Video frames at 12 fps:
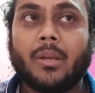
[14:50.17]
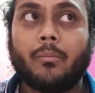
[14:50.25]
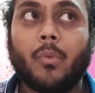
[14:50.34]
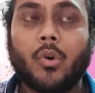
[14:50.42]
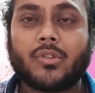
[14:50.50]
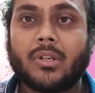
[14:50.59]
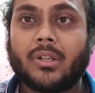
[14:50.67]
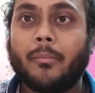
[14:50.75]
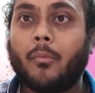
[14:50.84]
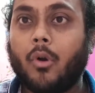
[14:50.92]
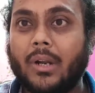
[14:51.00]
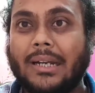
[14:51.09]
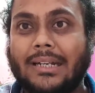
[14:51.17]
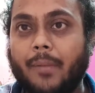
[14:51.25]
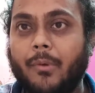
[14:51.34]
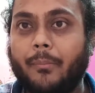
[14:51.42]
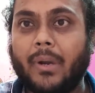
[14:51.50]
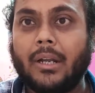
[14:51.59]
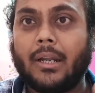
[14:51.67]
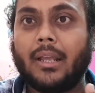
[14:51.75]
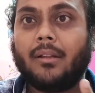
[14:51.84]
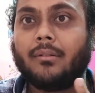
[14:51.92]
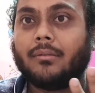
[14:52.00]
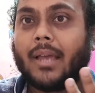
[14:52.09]
most and the modern type of
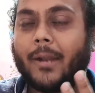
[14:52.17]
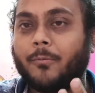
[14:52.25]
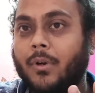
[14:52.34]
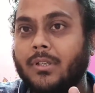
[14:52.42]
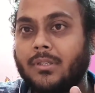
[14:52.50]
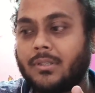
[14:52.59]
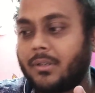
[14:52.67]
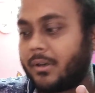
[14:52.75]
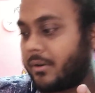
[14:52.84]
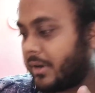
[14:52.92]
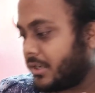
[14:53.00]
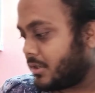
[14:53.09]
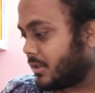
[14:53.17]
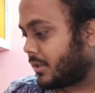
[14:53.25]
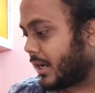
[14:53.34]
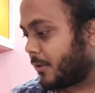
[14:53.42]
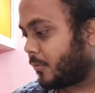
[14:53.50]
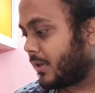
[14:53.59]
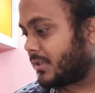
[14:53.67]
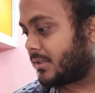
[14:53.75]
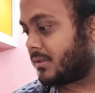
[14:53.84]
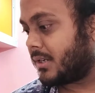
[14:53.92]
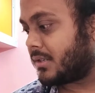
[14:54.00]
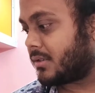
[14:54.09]
printing that was created, that
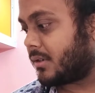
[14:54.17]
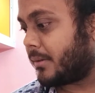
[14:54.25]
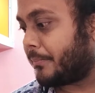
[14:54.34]
was just